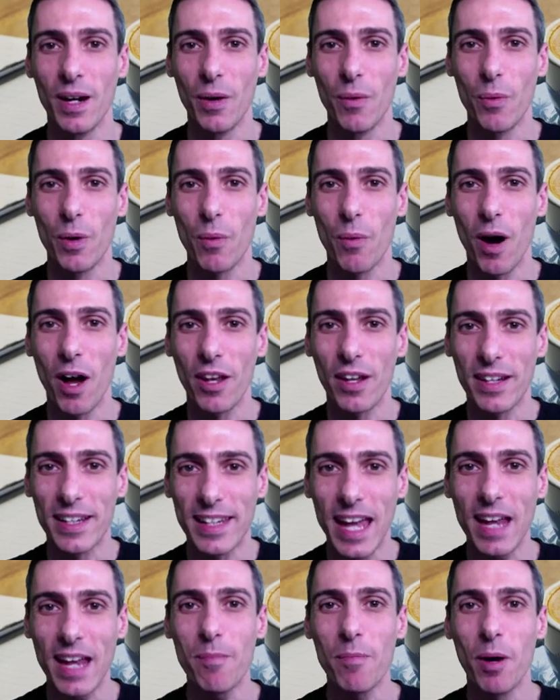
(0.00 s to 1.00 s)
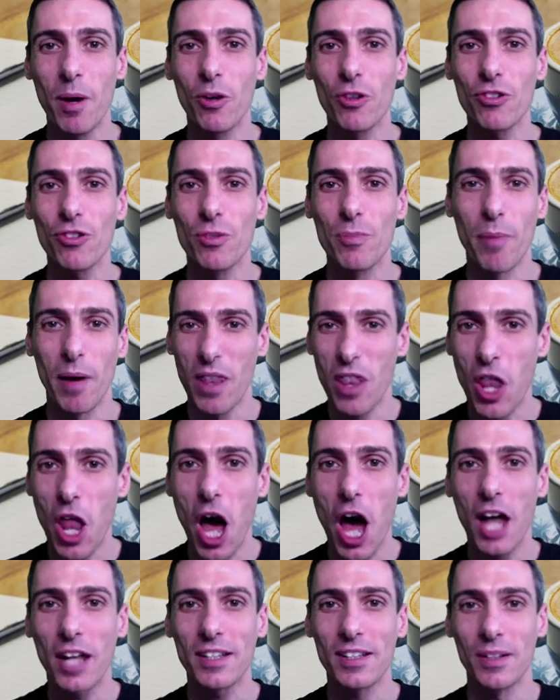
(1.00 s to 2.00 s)
We want to get in motion, but
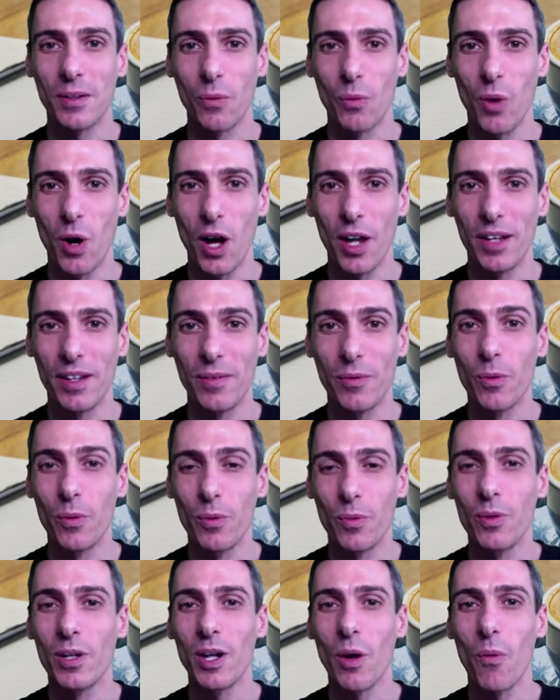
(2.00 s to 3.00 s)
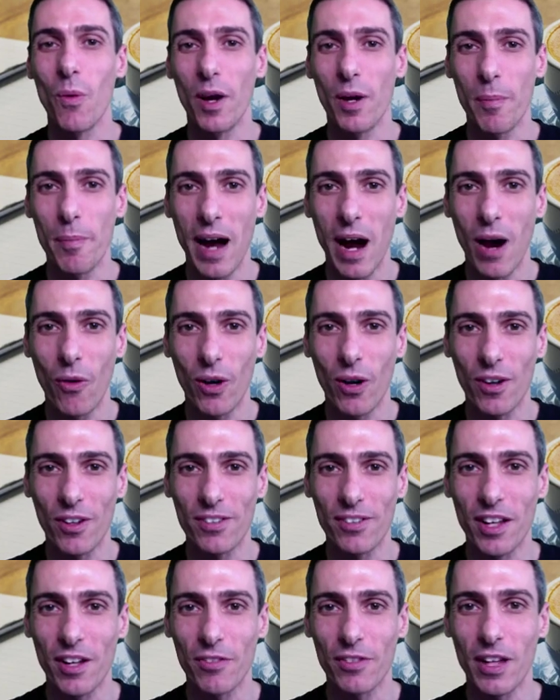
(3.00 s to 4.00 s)
we don't want to power
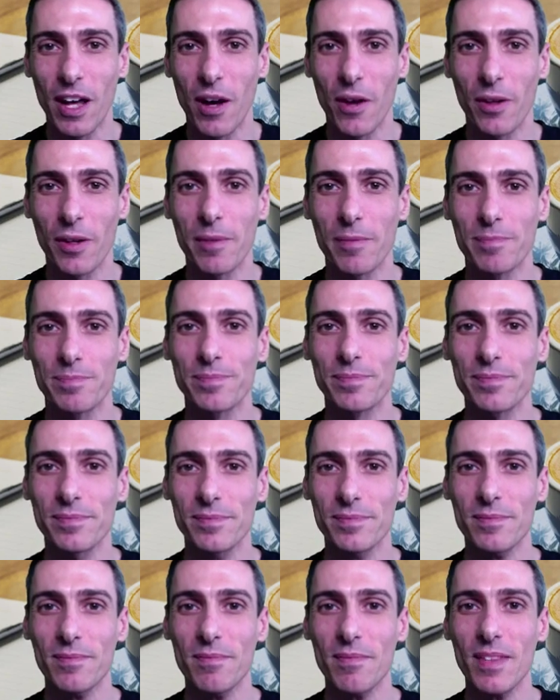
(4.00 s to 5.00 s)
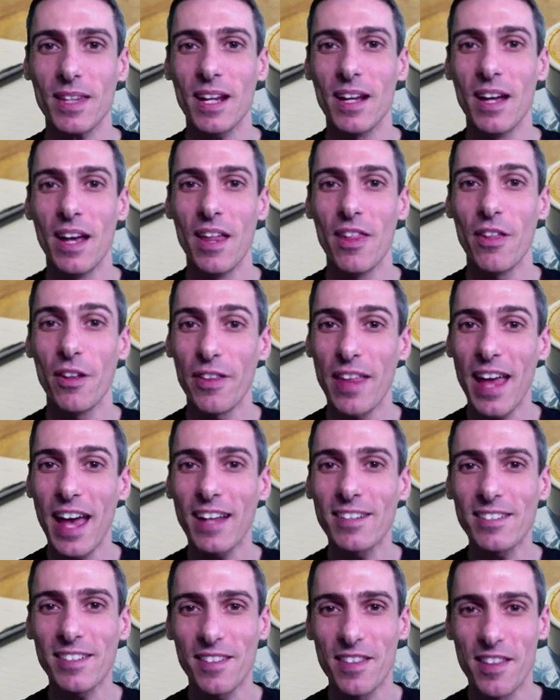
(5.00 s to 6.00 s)
ourselves out. So
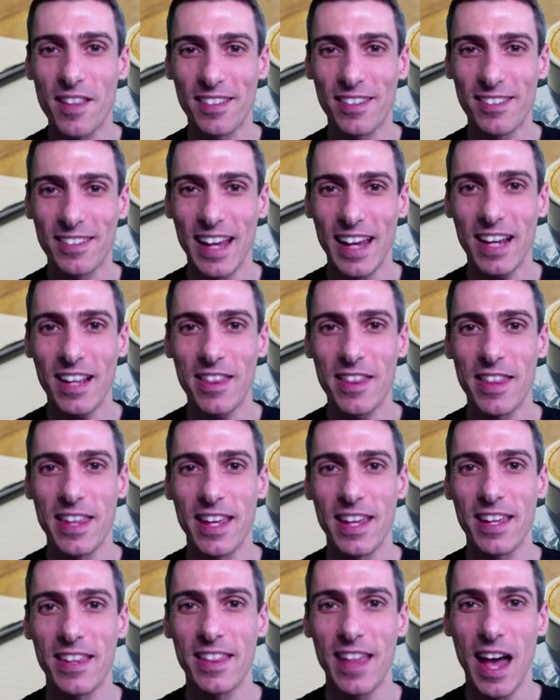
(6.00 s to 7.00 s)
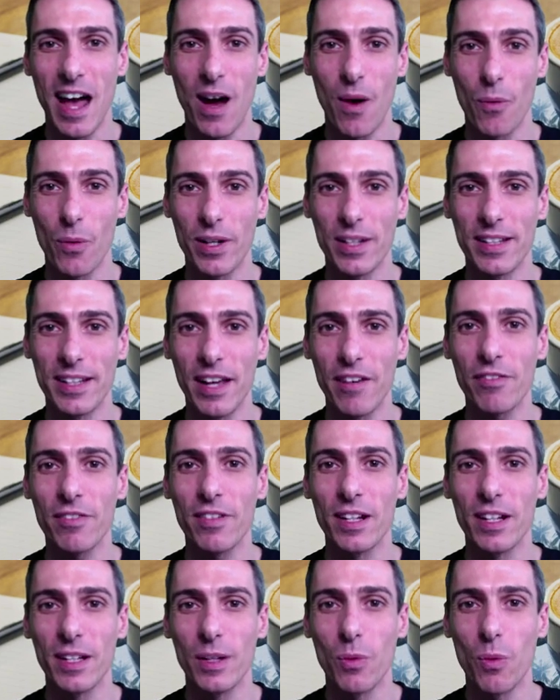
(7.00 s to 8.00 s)
that's the second thing that we
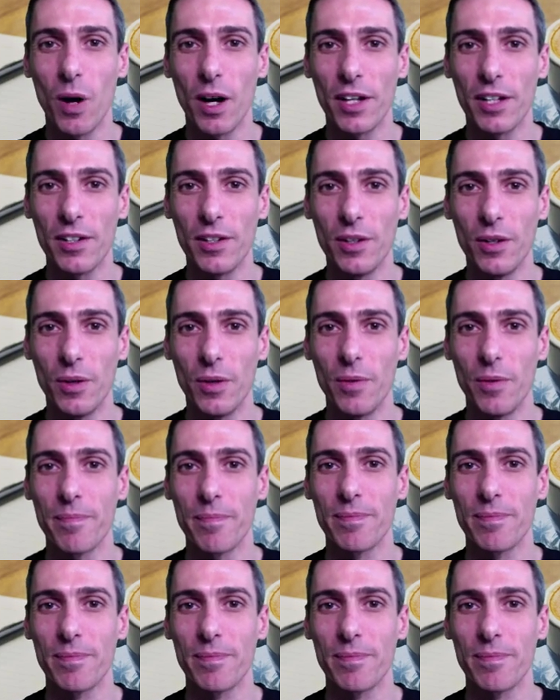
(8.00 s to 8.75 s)
definitely want to do.